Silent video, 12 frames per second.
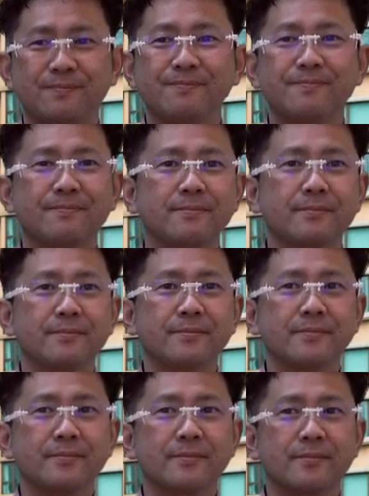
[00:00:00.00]

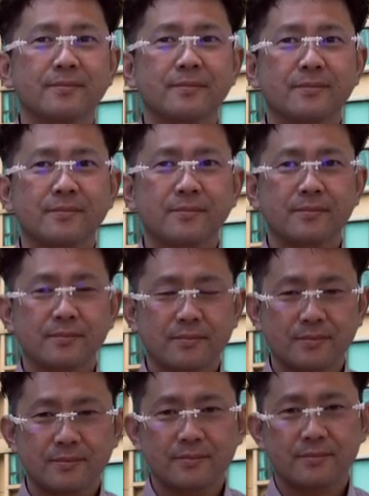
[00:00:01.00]

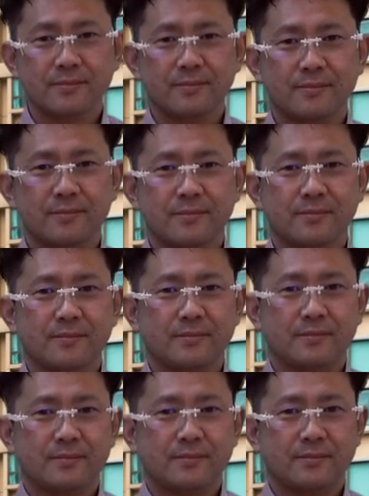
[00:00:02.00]

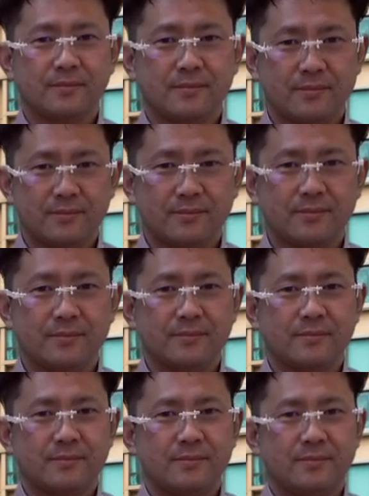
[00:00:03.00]

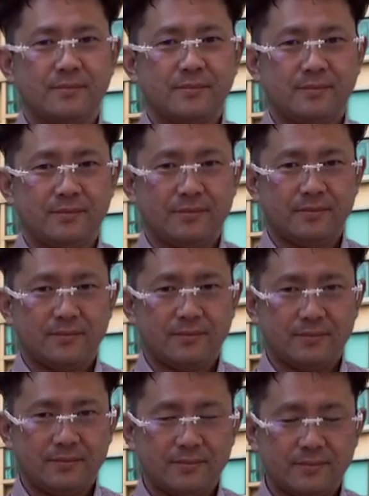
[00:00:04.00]

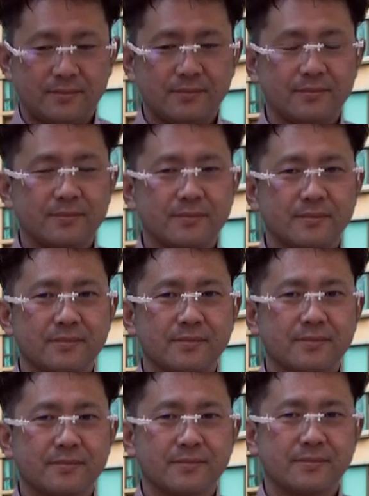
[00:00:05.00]

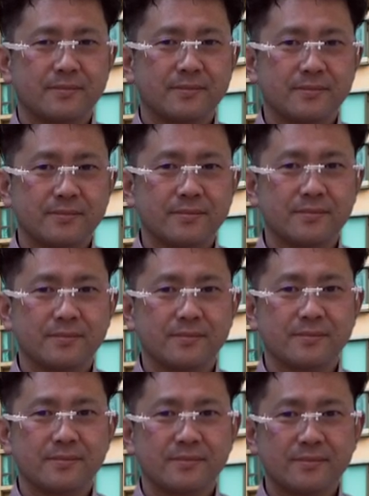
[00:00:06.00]

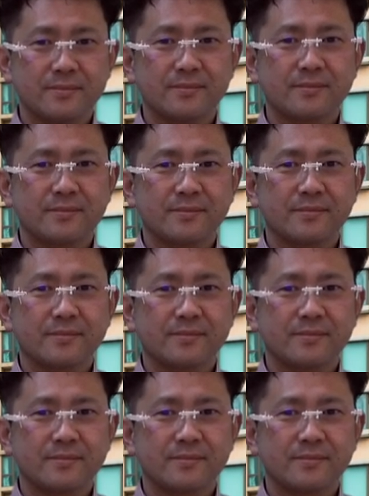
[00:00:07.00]
The person shown says nothing.